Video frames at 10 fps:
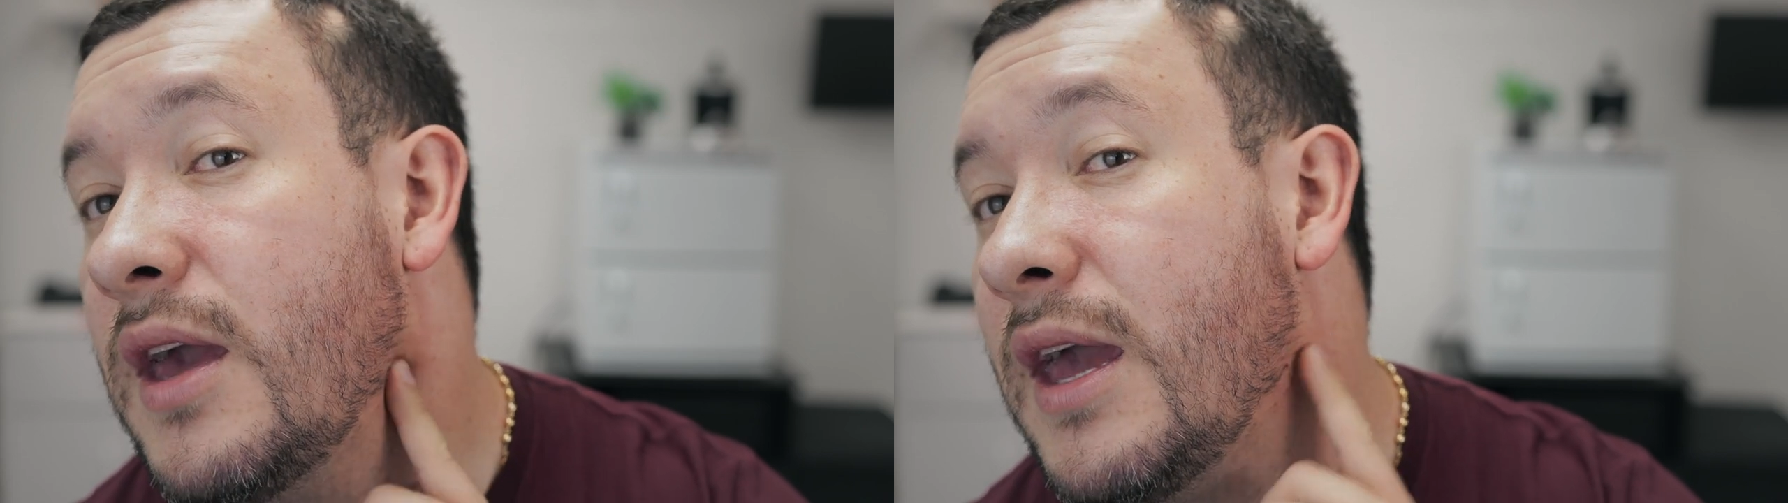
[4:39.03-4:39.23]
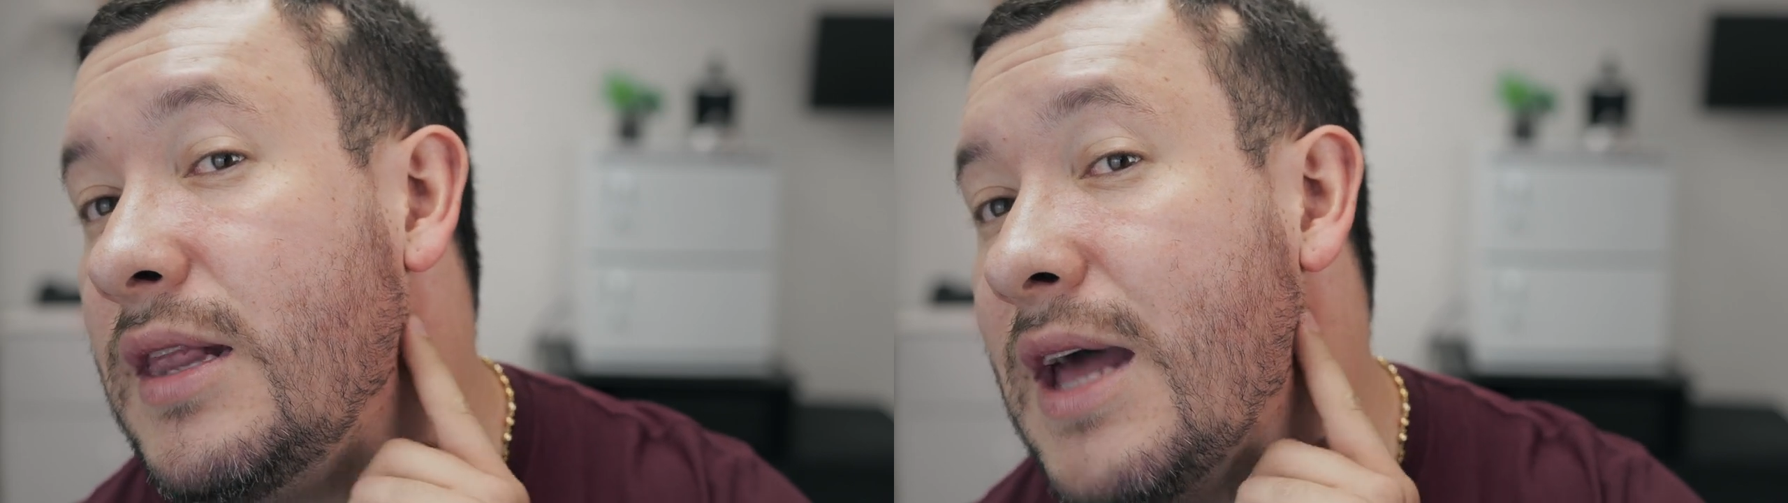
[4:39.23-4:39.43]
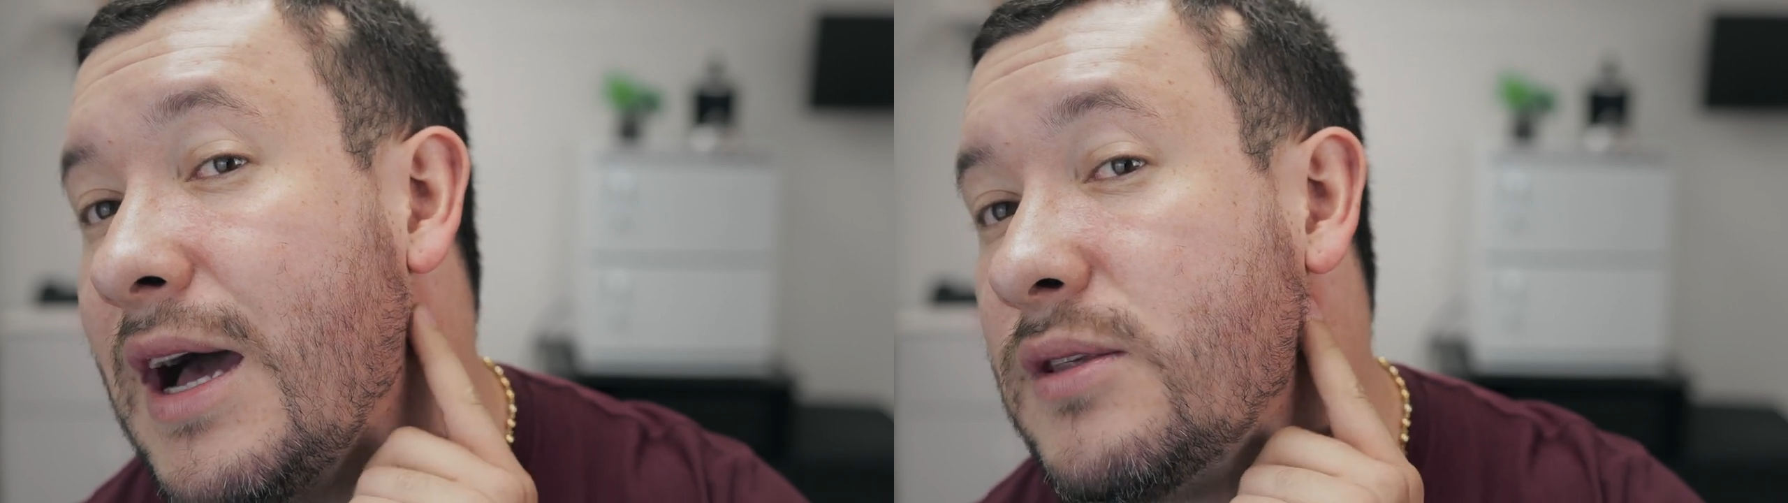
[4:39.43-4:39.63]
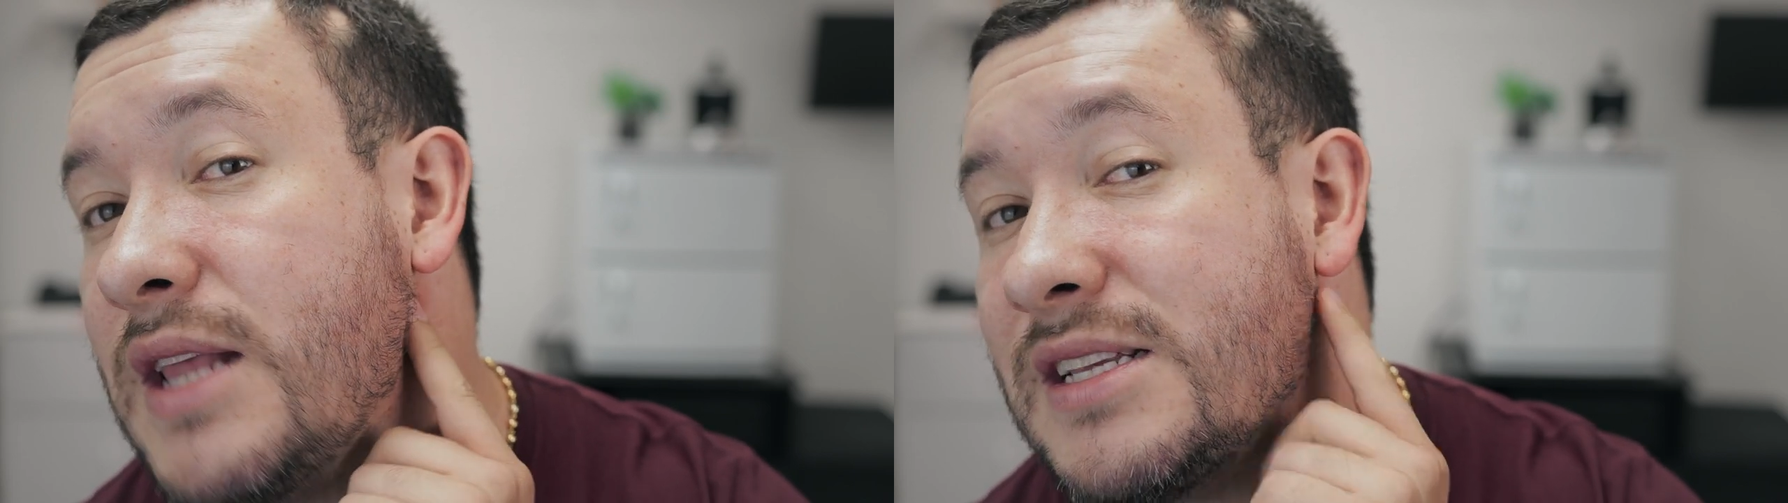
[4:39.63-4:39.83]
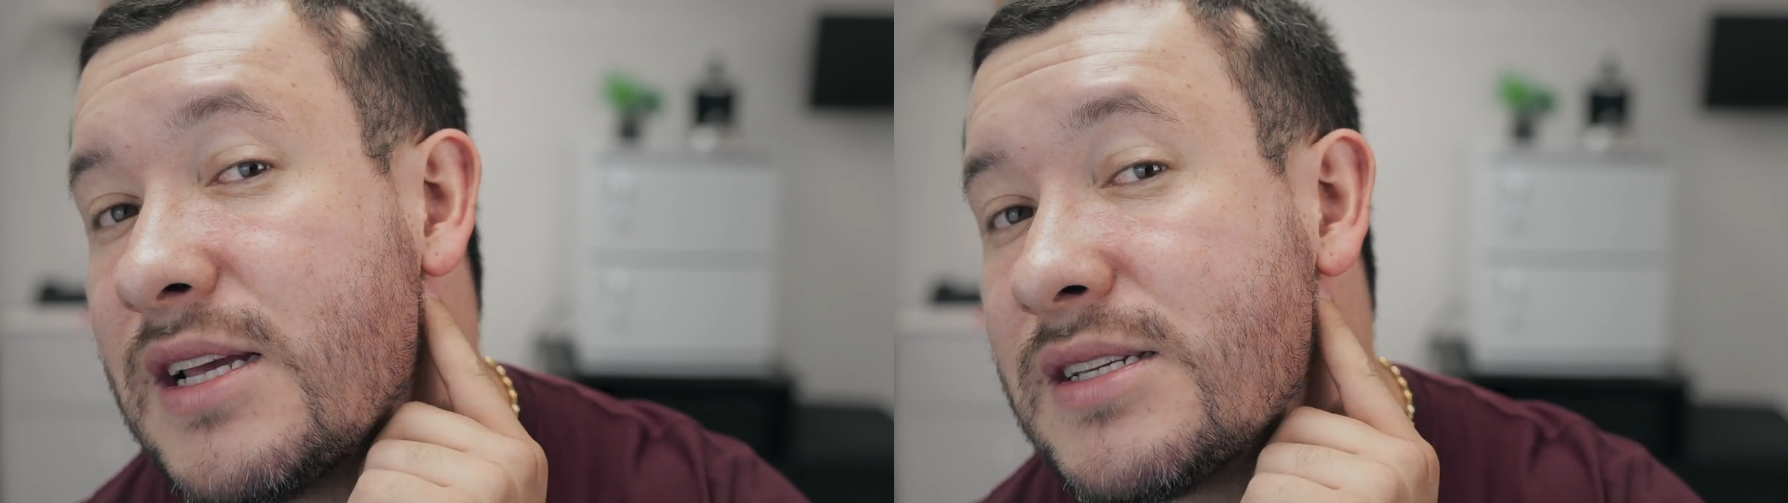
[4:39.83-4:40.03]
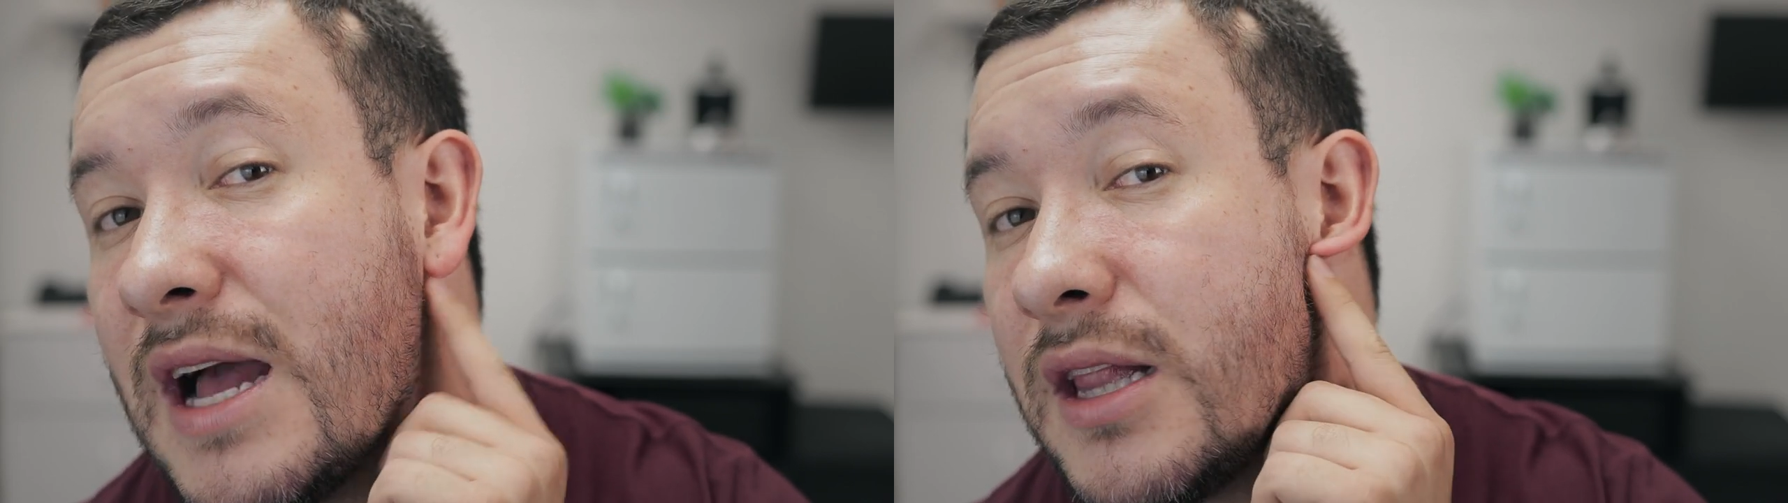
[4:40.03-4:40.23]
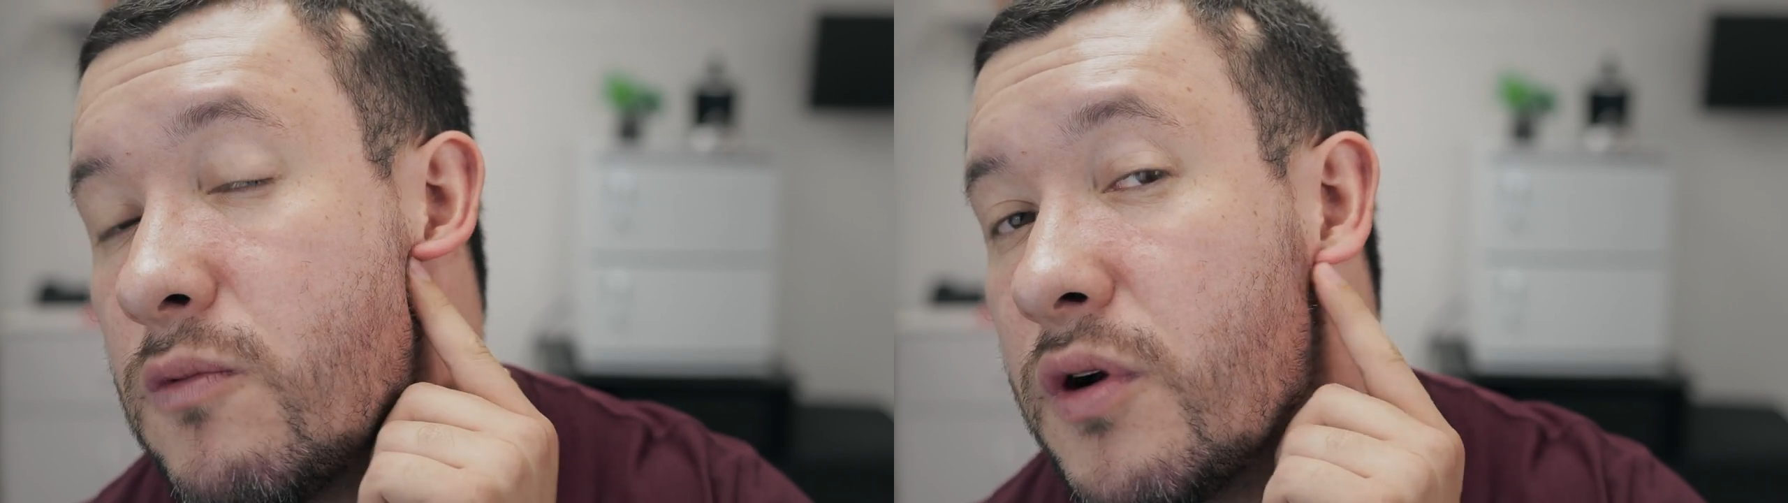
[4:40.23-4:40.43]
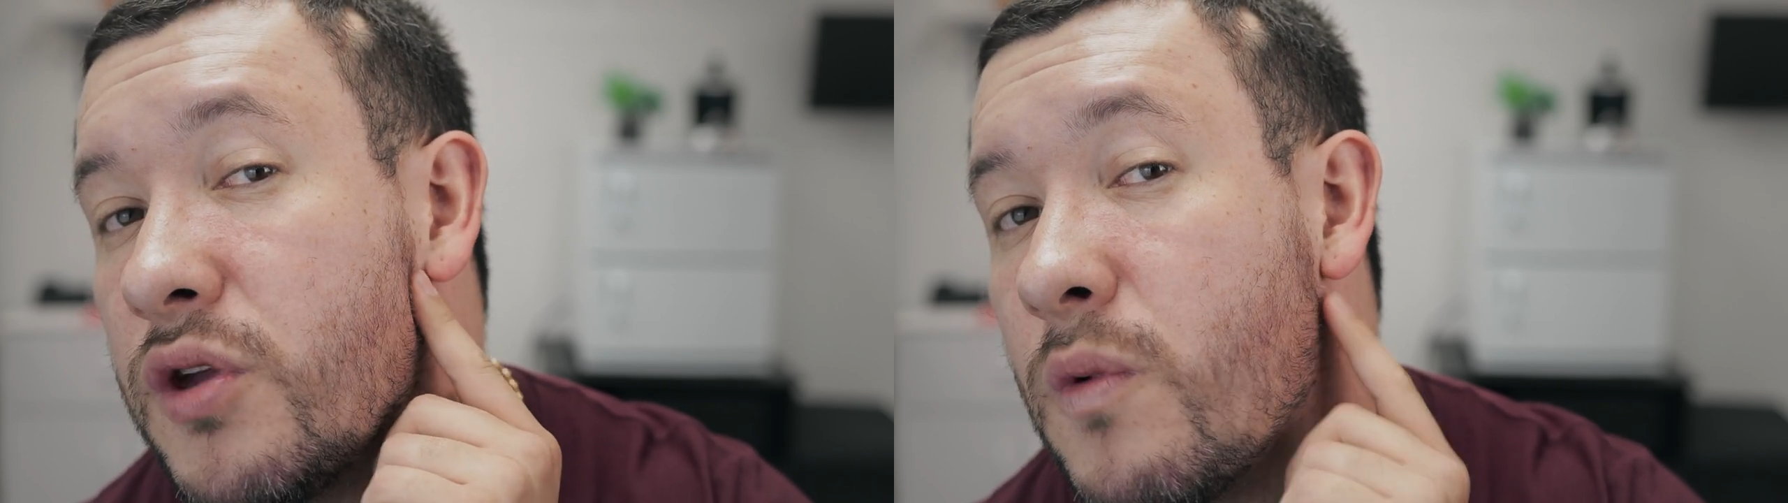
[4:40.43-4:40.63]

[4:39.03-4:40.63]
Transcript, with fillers: And that's exactly where